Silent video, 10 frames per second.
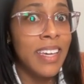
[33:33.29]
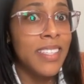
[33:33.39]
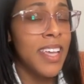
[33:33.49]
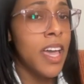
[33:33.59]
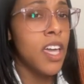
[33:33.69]
It's
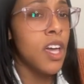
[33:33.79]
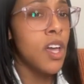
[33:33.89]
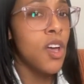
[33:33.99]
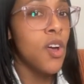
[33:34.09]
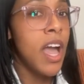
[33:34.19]
like,
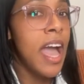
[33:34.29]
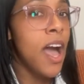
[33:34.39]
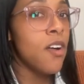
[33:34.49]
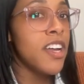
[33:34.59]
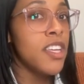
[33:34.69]

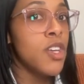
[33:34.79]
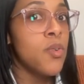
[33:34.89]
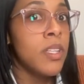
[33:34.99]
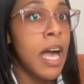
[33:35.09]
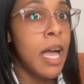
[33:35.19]
how can you
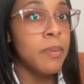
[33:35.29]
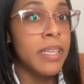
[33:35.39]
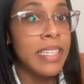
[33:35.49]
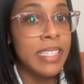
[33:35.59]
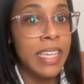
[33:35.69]

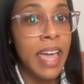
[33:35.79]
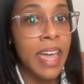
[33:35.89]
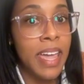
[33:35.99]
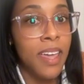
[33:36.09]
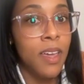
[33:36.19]
reliably
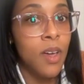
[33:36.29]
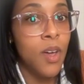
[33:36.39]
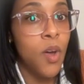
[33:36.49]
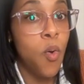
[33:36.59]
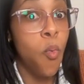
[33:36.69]
say
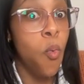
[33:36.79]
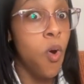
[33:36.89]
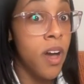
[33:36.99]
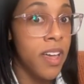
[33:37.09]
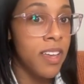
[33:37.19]

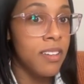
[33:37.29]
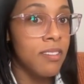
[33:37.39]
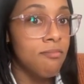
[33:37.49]
what